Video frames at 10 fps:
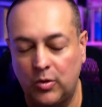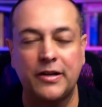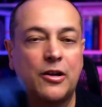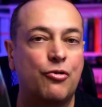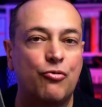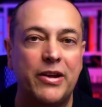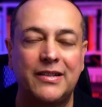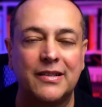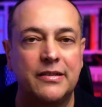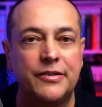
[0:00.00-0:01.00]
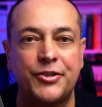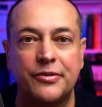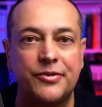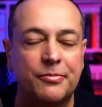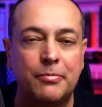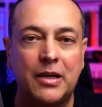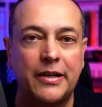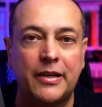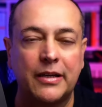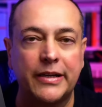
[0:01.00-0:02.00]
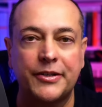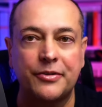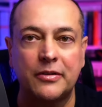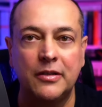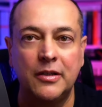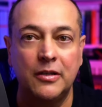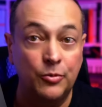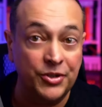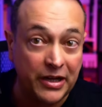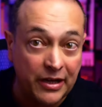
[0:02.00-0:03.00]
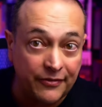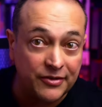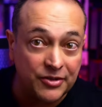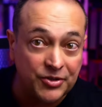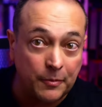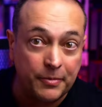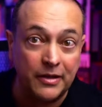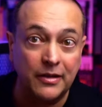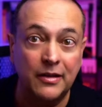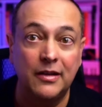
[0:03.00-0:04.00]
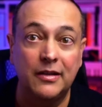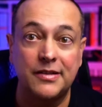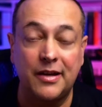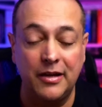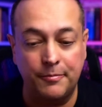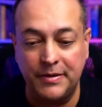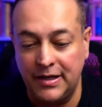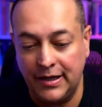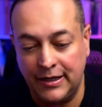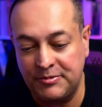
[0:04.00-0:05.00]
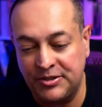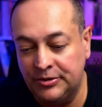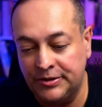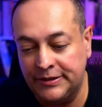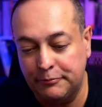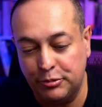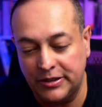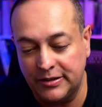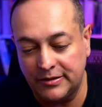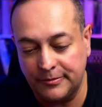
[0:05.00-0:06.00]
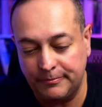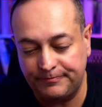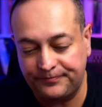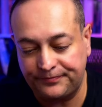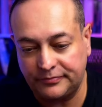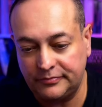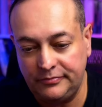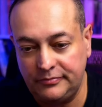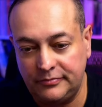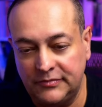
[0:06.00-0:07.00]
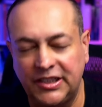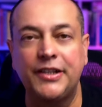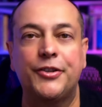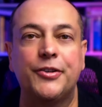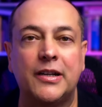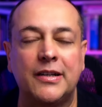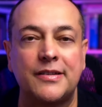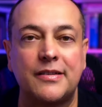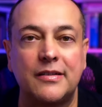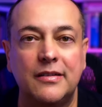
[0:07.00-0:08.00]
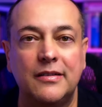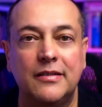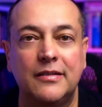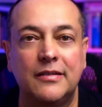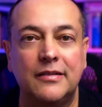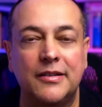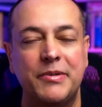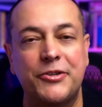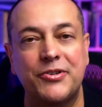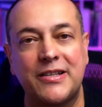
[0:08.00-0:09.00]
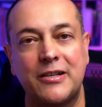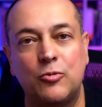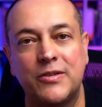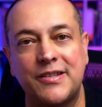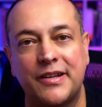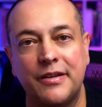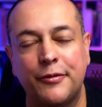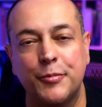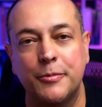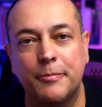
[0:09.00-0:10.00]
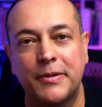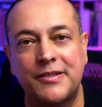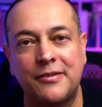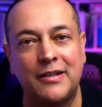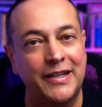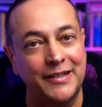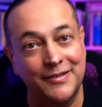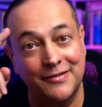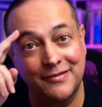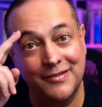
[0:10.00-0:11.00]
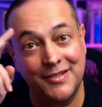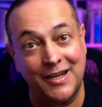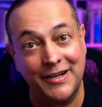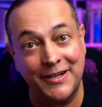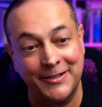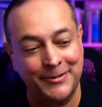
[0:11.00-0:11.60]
what a great addition to my collection, which I have at the top there. It's going to be absolutely brilliant. Thank you, guys. Demetrius here once again from Obipixel, and signing